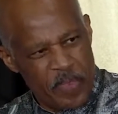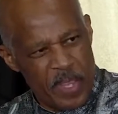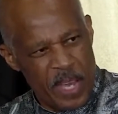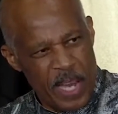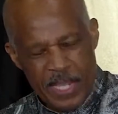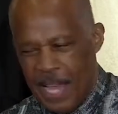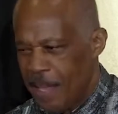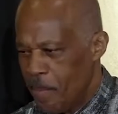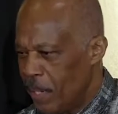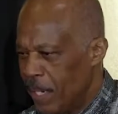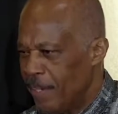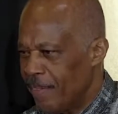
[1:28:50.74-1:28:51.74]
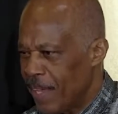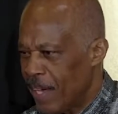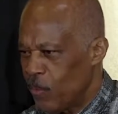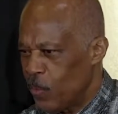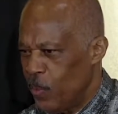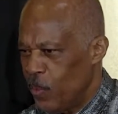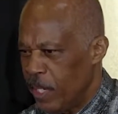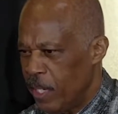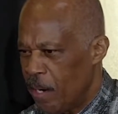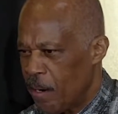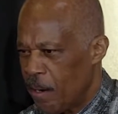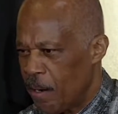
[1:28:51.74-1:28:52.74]
And I believe that
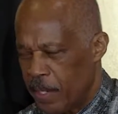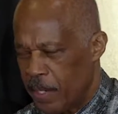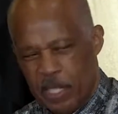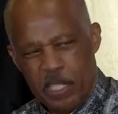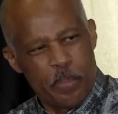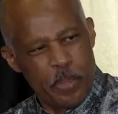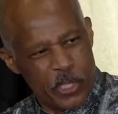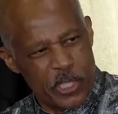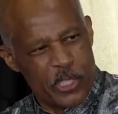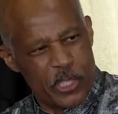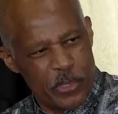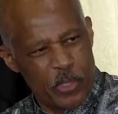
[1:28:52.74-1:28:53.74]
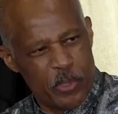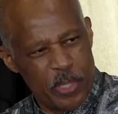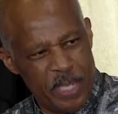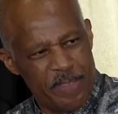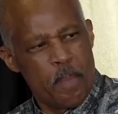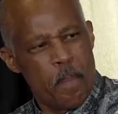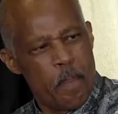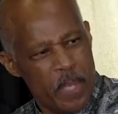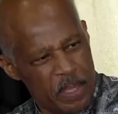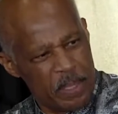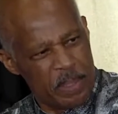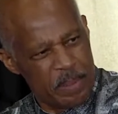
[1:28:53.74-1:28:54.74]
we are in a good position to even
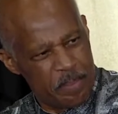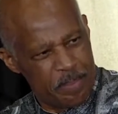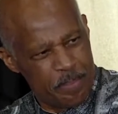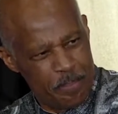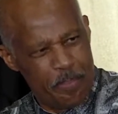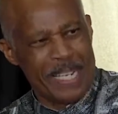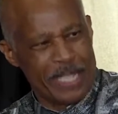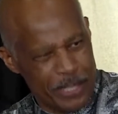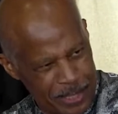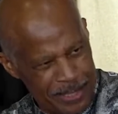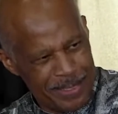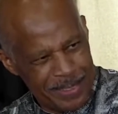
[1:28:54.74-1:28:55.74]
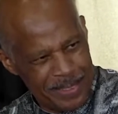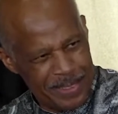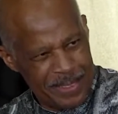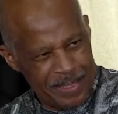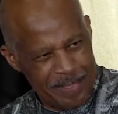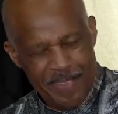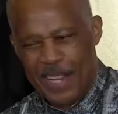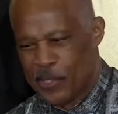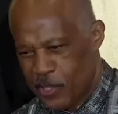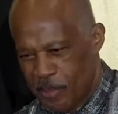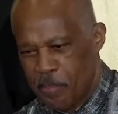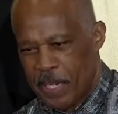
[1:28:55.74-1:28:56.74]
build better,
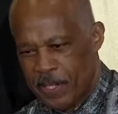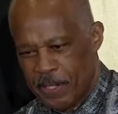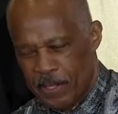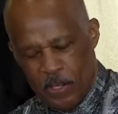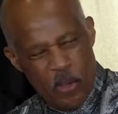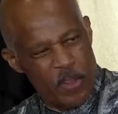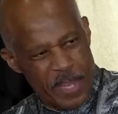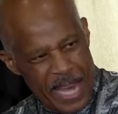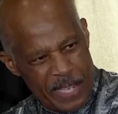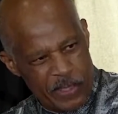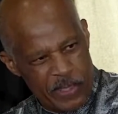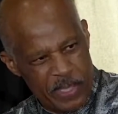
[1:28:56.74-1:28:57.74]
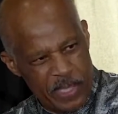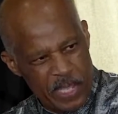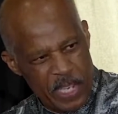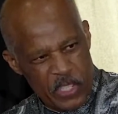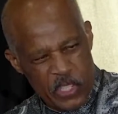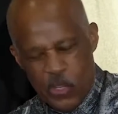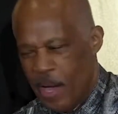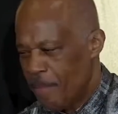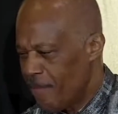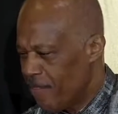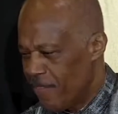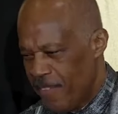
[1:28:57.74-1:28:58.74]
faster, better on that. So
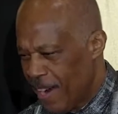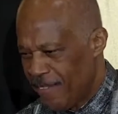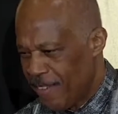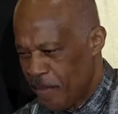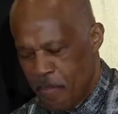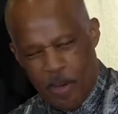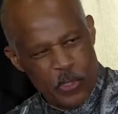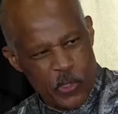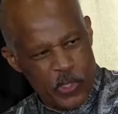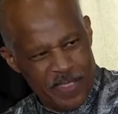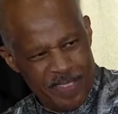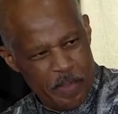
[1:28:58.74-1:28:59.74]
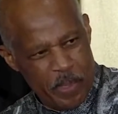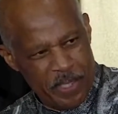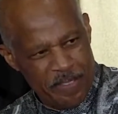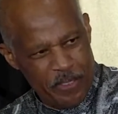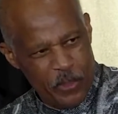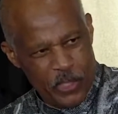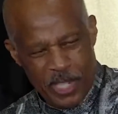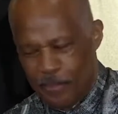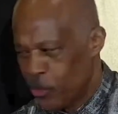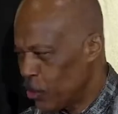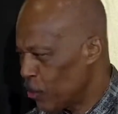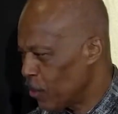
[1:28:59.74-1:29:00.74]
I'm very, very positive about the future.
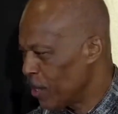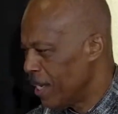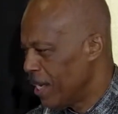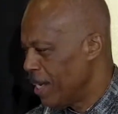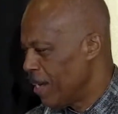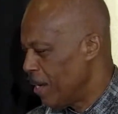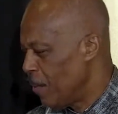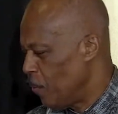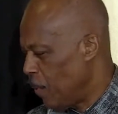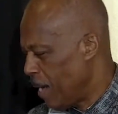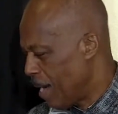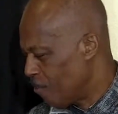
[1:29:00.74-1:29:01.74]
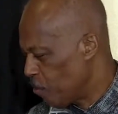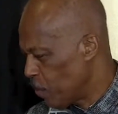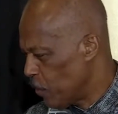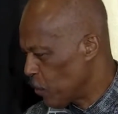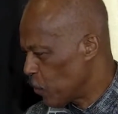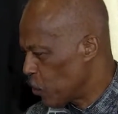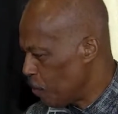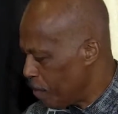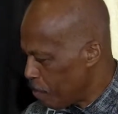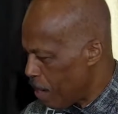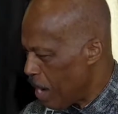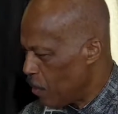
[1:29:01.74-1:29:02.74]
I'm sure we have reasons to
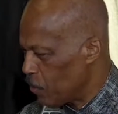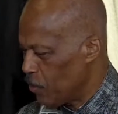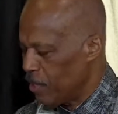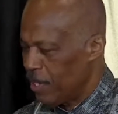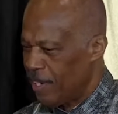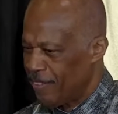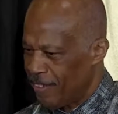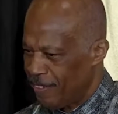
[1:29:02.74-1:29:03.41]
be proud of the